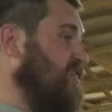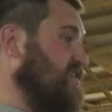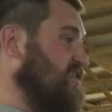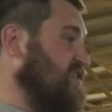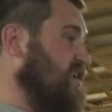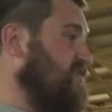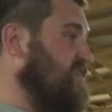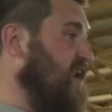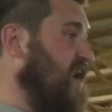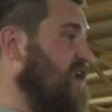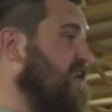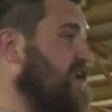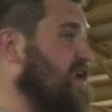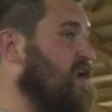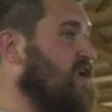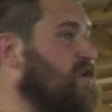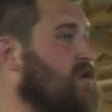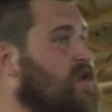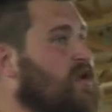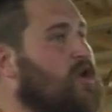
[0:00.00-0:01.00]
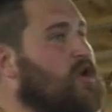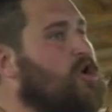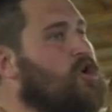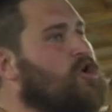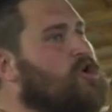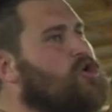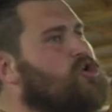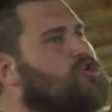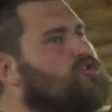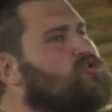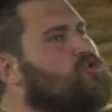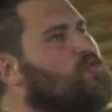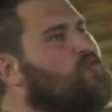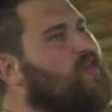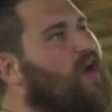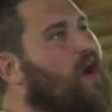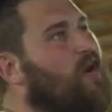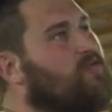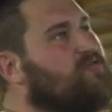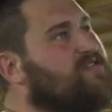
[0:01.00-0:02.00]
and did that. And
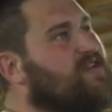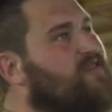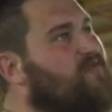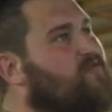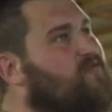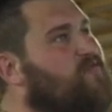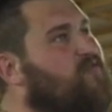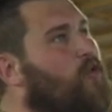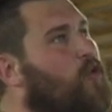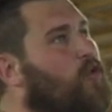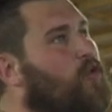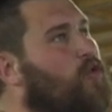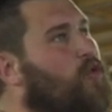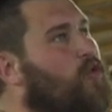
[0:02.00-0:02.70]
2004,